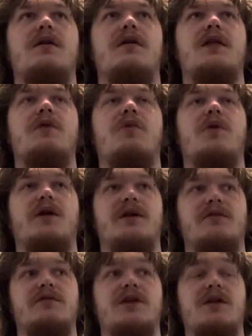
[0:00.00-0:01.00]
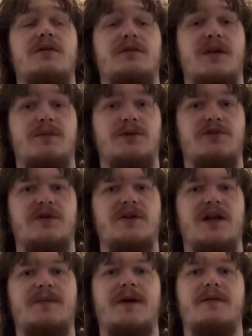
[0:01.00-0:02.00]
they want to demonstrate
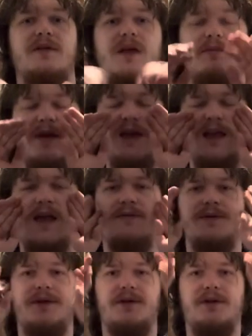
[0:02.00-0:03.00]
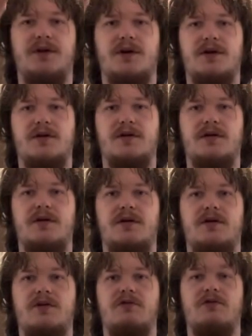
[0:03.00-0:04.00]
that by making everything look
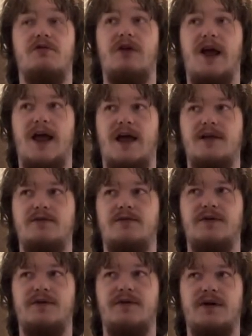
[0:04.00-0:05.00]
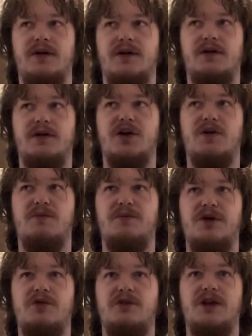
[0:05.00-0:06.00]
red with
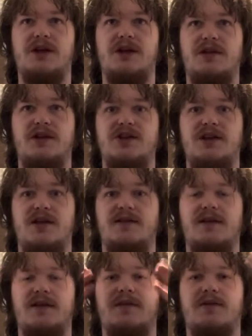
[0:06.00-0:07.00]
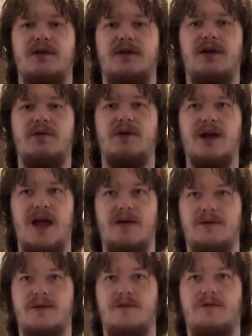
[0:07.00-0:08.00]
computerly glitchiness, and so that they want to have
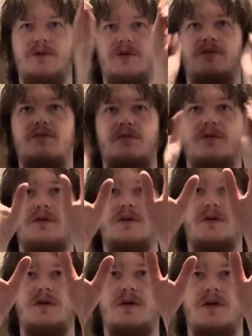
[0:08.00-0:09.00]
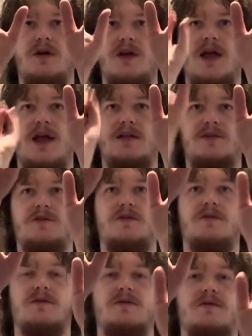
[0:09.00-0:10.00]
it so that when you
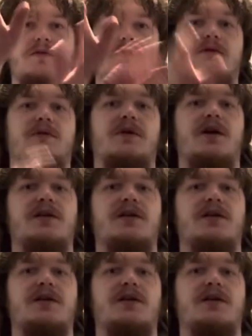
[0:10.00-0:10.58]
enter a